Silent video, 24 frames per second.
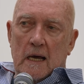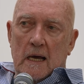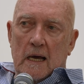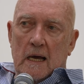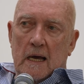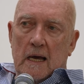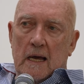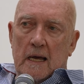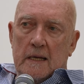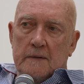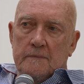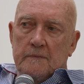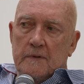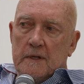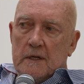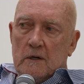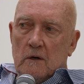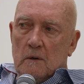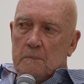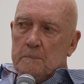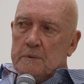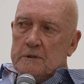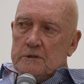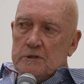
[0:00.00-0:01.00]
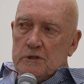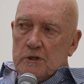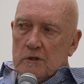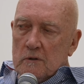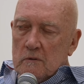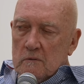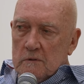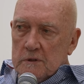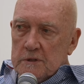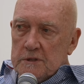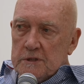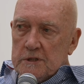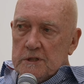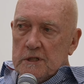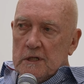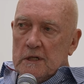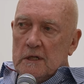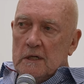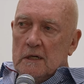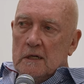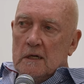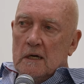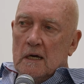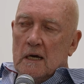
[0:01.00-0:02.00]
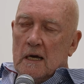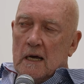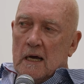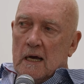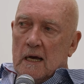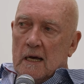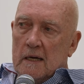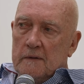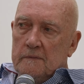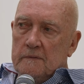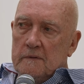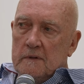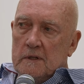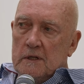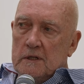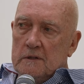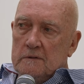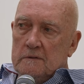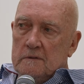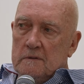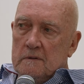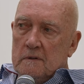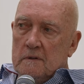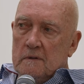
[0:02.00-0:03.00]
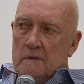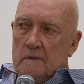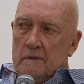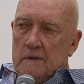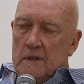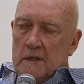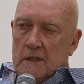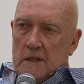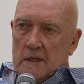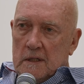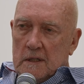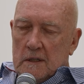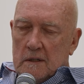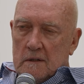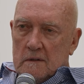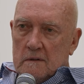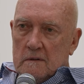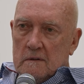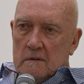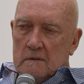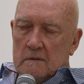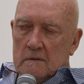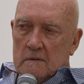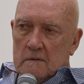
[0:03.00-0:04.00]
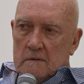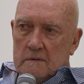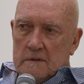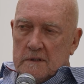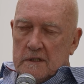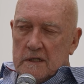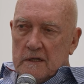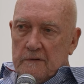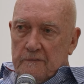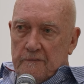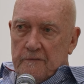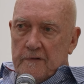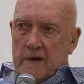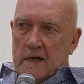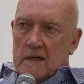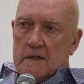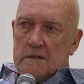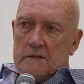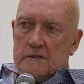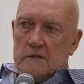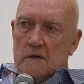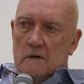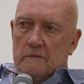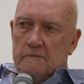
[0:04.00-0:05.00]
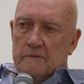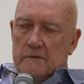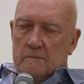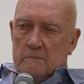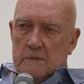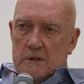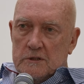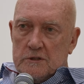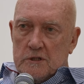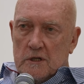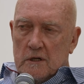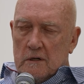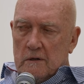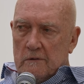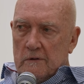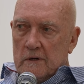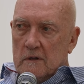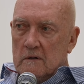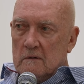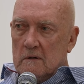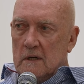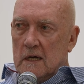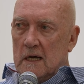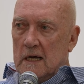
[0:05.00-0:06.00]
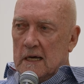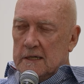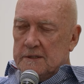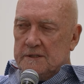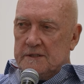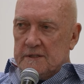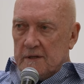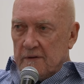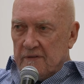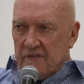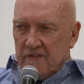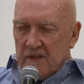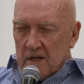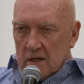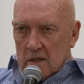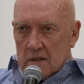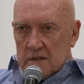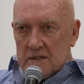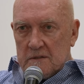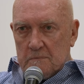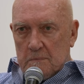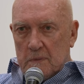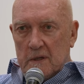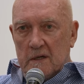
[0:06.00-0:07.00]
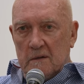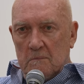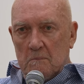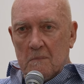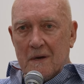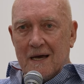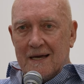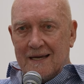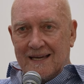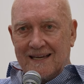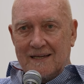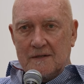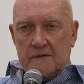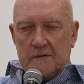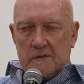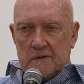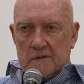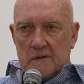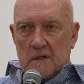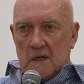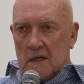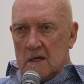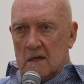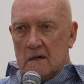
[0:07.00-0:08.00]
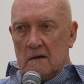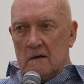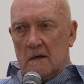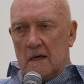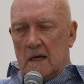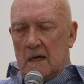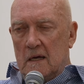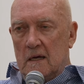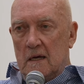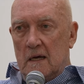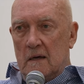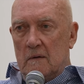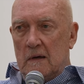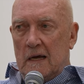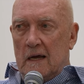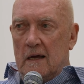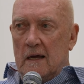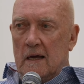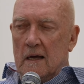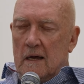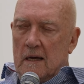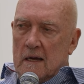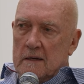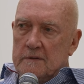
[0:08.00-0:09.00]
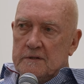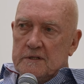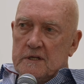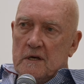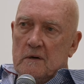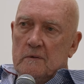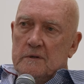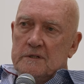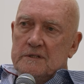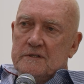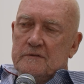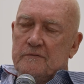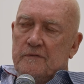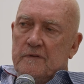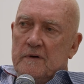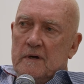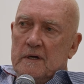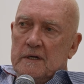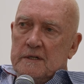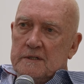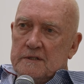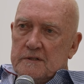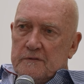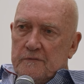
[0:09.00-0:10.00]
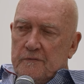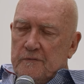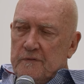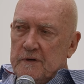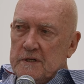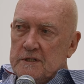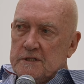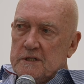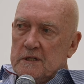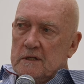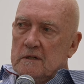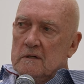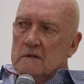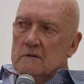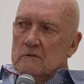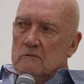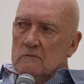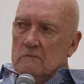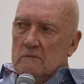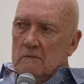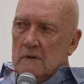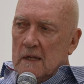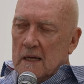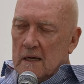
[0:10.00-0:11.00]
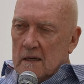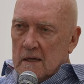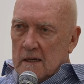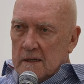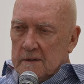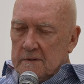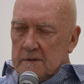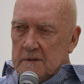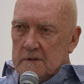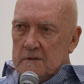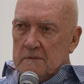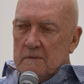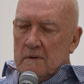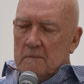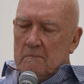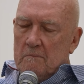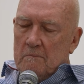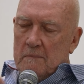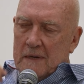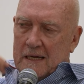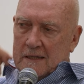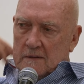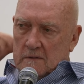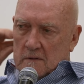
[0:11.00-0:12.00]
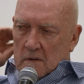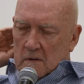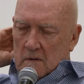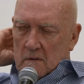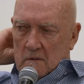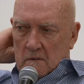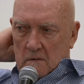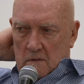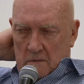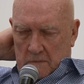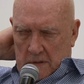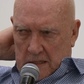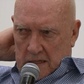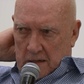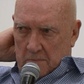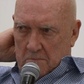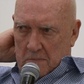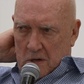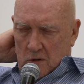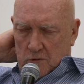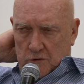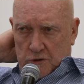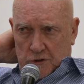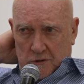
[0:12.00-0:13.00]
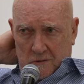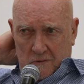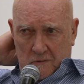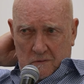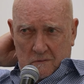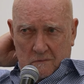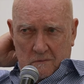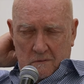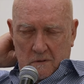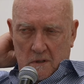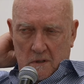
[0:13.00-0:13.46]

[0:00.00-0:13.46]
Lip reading: And the opportunity and the defects of the material as the thing is being made. So it's physical and mental, emotional,